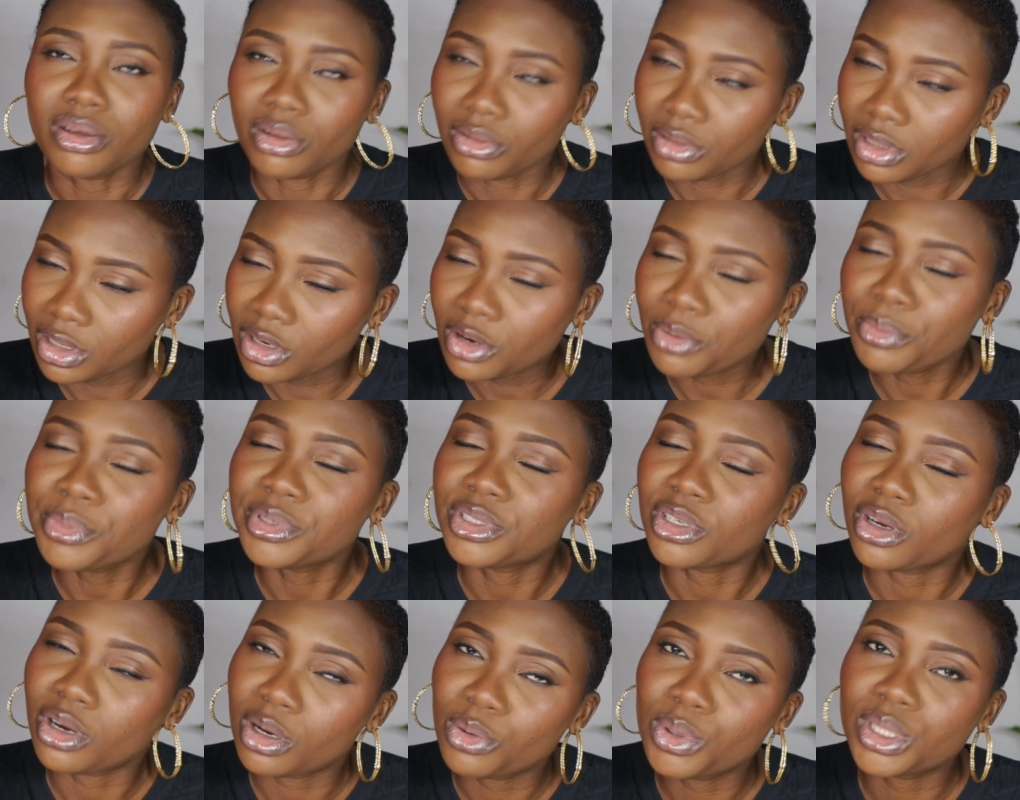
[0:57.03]
Your home
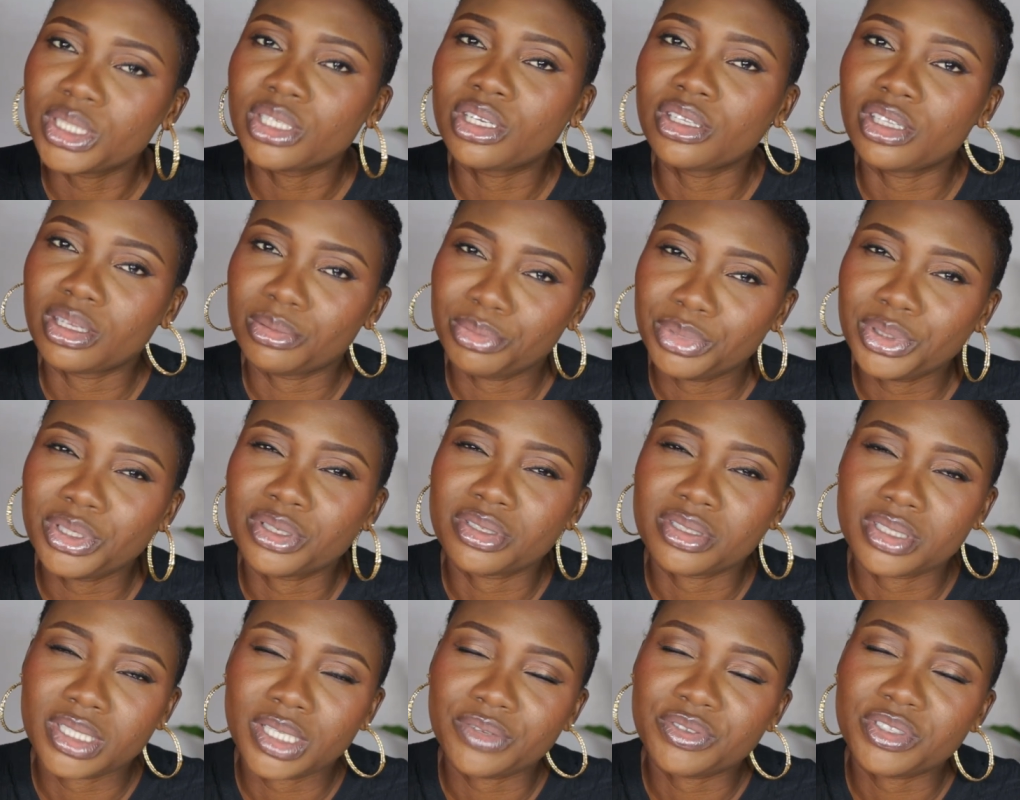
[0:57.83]
is always going to be
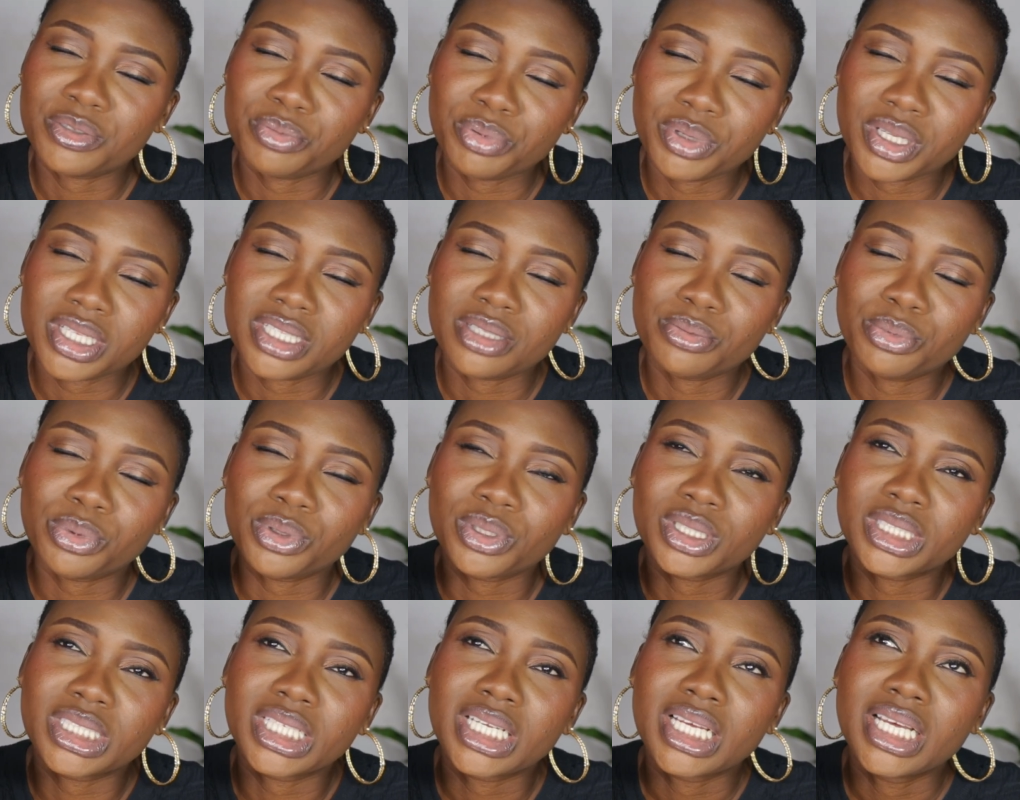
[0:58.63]
your safe space,
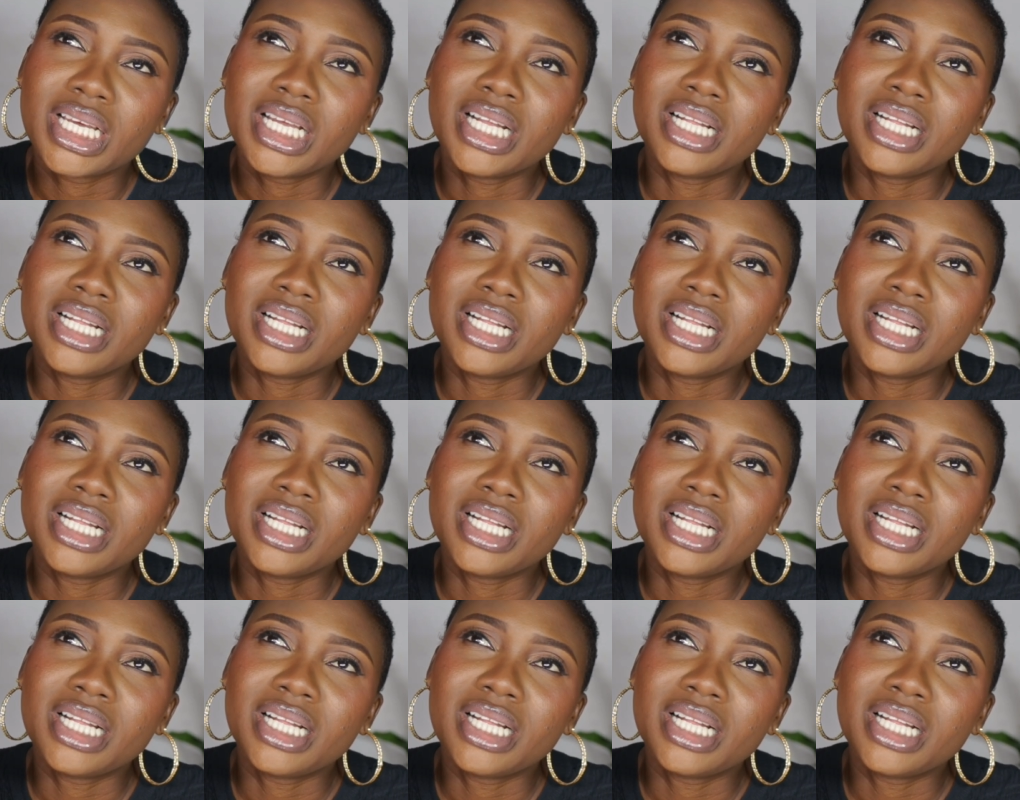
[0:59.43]
but